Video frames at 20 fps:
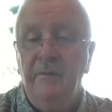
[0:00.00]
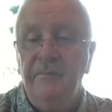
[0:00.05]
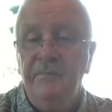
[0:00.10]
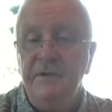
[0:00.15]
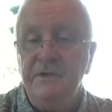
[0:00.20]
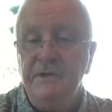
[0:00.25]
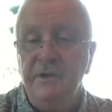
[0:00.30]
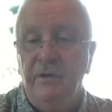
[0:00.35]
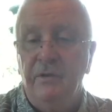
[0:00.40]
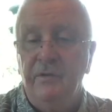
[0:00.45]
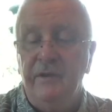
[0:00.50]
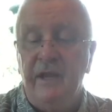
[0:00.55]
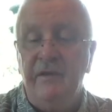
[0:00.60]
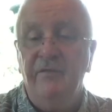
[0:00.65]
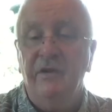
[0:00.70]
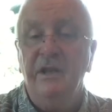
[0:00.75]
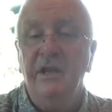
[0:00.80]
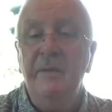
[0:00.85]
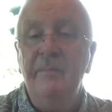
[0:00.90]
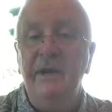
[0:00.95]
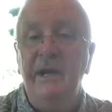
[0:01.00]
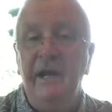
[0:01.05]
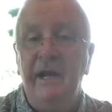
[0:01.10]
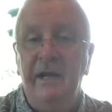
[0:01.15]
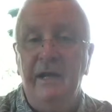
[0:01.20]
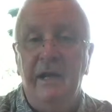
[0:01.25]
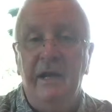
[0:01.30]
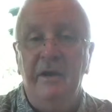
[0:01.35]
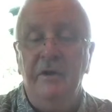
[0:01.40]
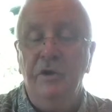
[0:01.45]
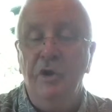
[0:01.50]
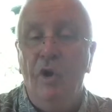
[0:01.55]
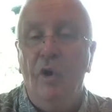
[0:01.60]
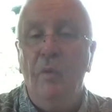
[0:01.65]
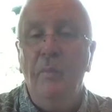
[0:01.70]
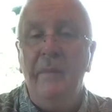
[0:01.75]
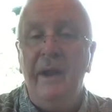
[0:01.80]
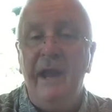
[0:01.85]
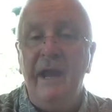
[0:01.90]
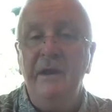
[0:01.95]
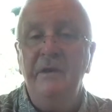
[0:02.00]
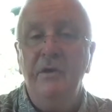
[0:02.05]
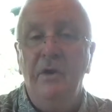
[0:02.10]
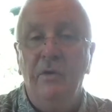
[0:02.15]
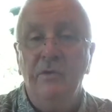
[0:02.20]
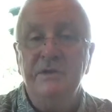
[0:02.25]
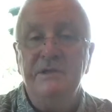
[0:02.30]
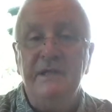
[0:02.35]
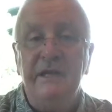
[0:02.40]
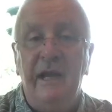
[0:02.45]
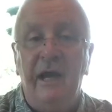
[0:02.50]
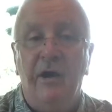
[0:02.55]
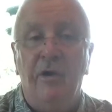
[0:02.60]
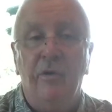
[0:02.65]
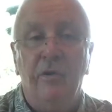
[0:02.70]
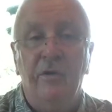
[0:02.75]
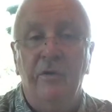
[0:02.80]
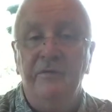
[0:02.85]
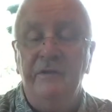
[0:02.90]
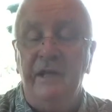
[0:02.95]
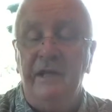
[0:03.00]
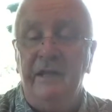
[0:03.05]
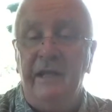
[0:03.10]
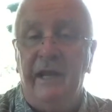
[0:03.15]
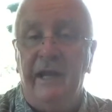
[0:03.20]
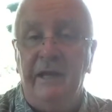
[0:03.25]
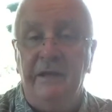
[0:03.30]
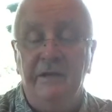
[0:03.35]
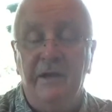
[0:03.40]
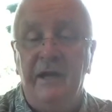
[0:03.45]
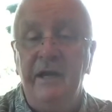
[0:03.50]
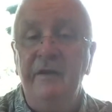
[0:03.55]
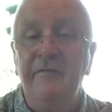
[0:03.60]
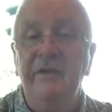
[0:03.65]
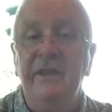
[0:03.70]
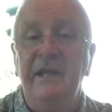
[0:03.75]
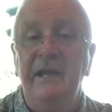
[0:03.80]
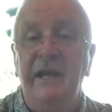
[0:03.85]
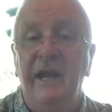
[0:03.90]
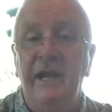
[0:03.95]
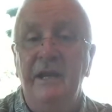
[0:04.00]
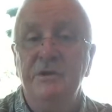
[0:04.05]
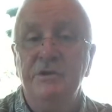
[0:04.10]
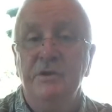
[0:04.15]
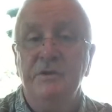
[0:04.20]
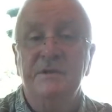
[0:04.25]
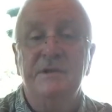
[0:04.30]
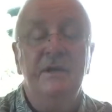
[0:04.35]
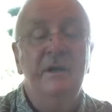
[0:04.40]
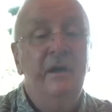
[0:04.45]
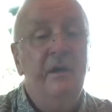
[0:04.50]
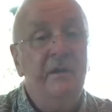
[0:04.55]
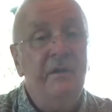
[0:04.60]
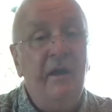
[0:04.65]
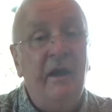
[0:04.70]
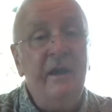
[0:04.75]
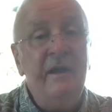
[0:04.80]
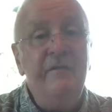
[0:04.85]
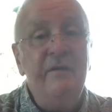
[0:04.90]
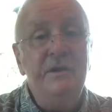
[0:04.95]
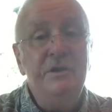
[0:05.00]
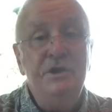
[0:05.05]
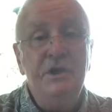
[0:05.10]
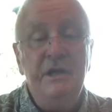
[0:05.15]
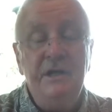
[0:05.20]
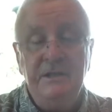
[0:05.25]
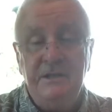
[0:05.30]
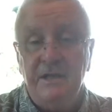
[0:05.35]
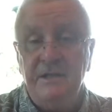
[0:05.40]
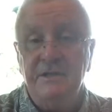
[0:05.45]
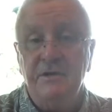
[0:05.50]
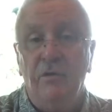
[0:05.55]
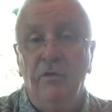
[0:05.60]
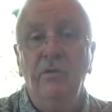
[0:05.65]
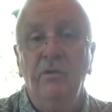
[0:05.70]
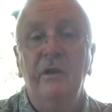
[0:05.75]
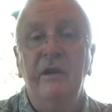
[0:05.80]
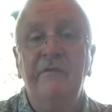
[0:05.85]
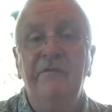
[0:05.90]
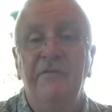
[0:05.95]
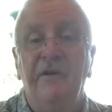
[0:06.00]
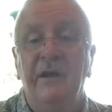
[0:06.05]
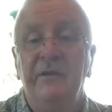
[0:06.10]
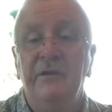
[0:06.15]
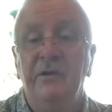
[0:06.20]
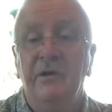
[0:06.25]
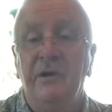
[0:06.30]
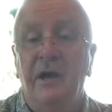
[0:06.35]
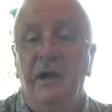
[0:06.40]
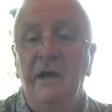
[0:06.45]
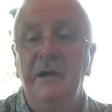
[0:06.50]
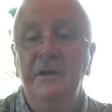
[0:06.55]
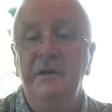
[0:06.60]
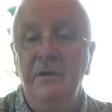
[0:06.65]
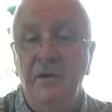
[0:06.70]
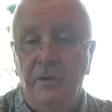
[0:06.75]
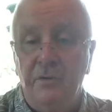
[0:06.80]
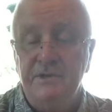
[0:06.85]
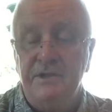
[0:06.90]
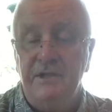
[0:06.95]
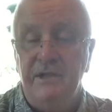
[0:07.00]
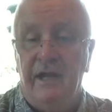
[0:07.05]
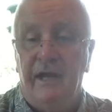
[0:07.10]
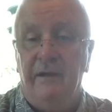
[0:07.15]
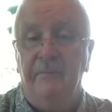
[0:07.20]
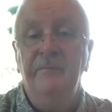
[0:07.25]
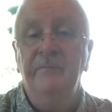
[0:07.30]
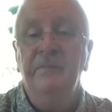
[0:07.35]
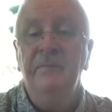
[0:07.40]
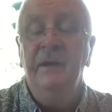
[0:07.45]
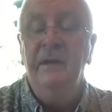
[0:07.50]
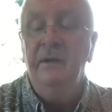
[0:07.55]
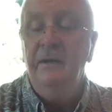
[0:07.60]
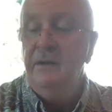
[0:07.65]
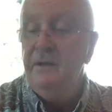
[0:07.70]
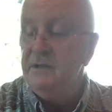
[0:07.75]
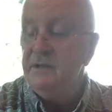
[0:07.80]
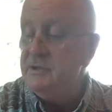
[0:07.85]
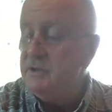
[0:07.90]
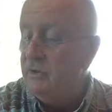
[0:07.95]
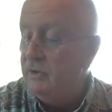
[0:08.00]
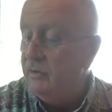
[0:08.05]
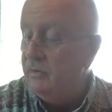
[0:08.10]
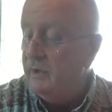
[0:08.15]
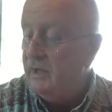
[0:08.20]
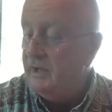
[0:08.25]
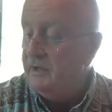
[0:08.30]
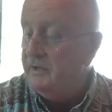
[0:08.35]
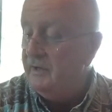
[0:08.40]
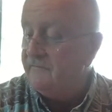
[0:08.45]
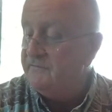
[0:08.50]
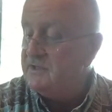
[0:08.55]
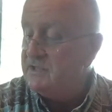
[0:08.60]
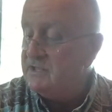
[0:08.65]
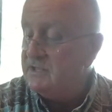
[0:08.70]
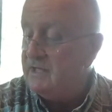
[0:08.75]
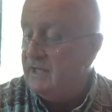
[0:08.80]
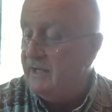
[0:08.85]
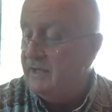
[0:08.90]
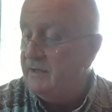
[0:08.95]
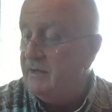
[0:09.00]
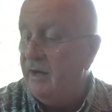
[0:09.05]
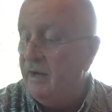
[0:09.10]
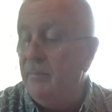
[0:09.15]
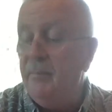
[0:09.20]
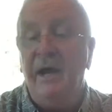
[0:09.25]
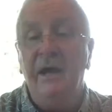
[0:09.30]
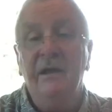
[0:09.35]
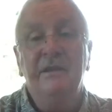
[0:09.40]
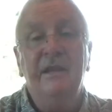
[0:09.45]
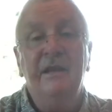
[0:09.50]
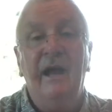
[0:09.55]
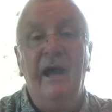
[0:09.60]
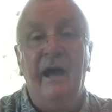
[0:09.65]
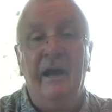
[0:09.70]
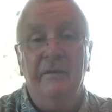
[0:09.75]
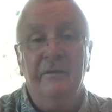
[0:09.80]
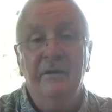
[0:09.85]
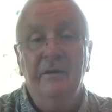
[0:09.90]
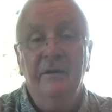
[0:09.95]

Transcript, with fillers: So they've eliminated it. No man knows the hour of the day, not even the angels, not even Jesus. Only Father God knows that. So enough said about that.